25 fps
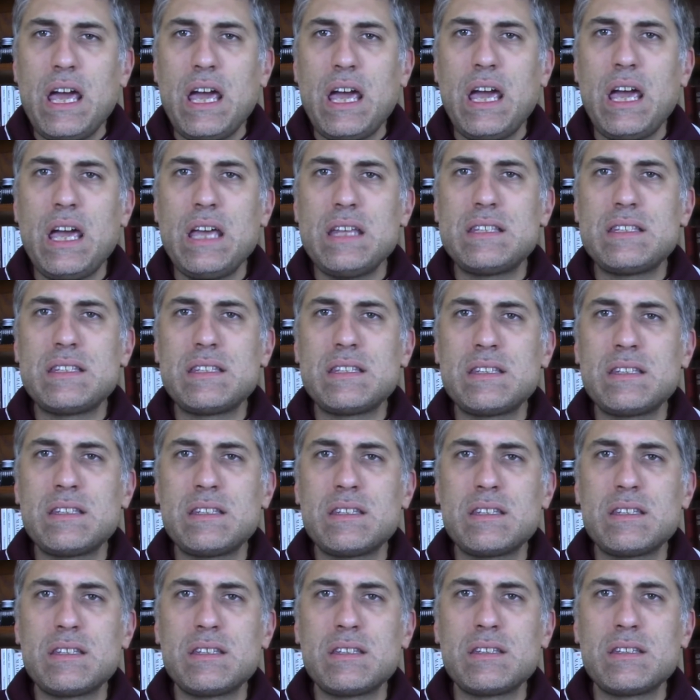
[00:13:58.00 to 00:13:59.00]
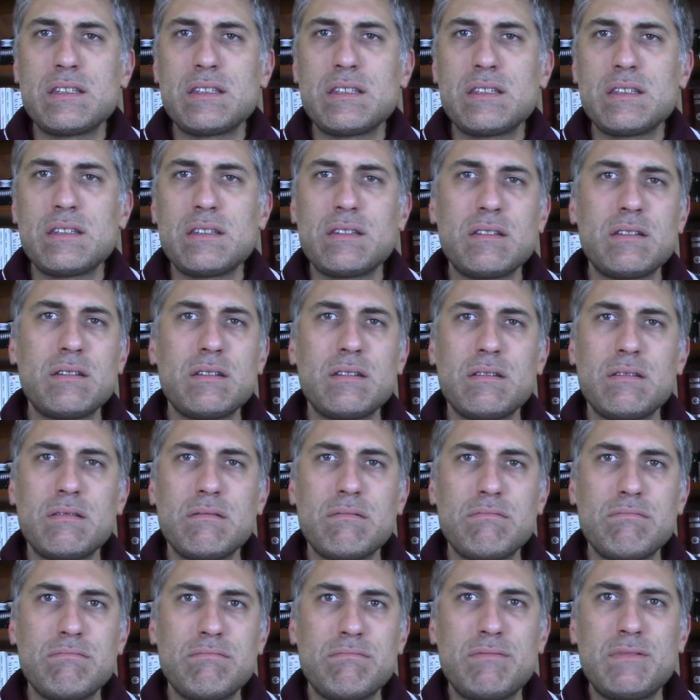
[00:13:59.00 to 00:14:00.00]
It's
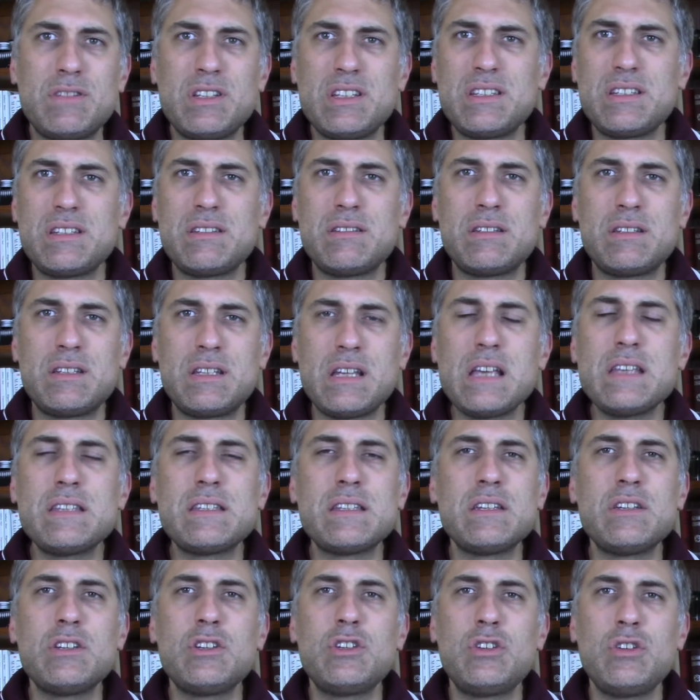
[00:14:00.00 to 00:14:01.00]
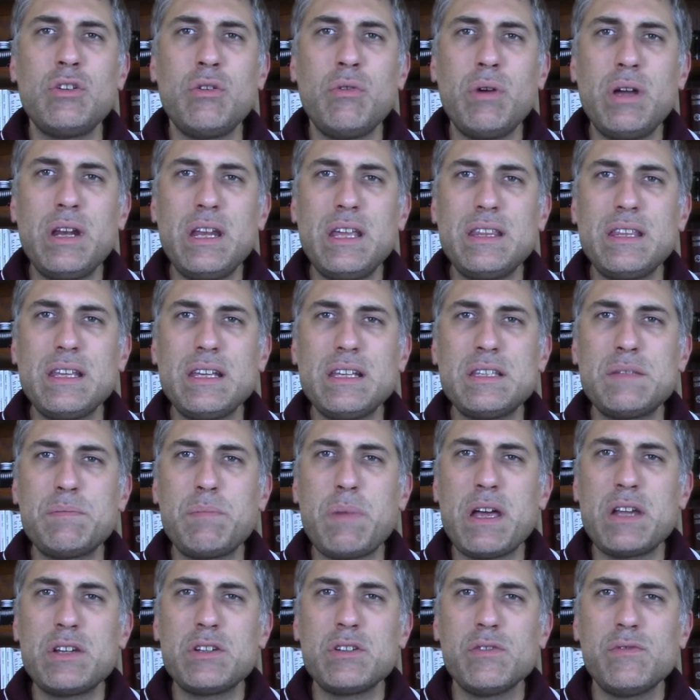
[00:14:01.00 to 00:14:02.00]
just doesn't do anything
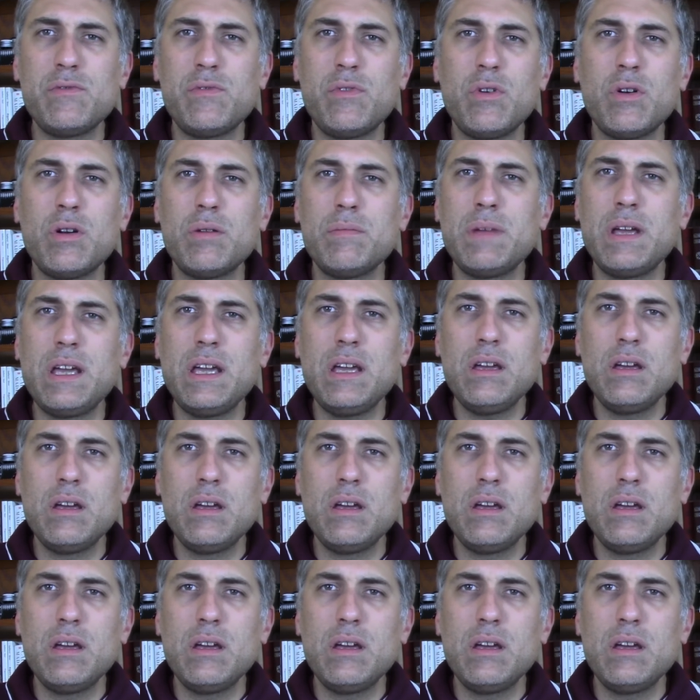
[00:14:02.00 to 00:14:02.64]
special for me.